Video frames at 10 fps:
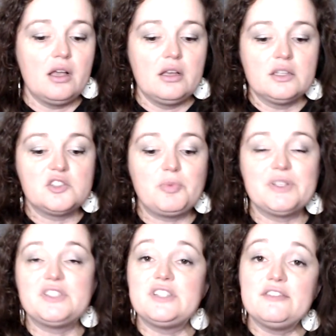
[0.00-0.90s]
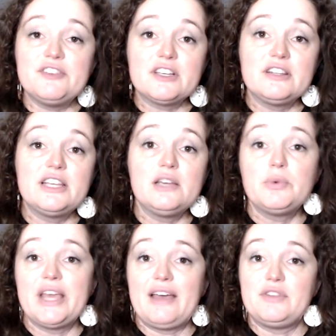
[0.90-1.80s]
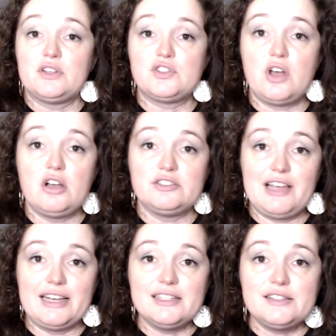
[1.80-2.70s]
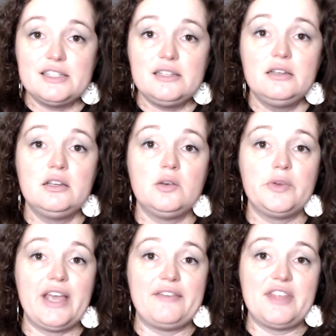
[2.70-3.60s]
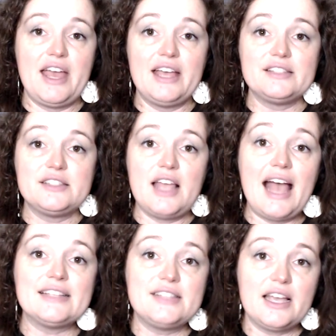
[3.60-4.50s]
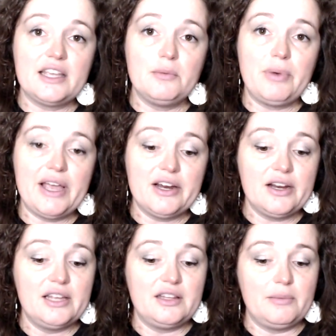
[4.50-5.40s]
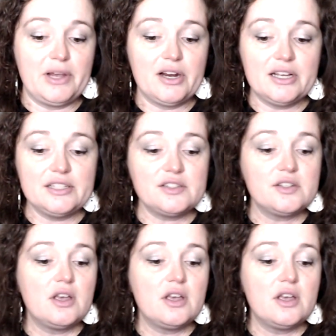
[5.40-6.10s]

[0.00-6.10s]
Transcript: Specifically, we have the Song Dynasty. We have the Aztec Empire in the Americas.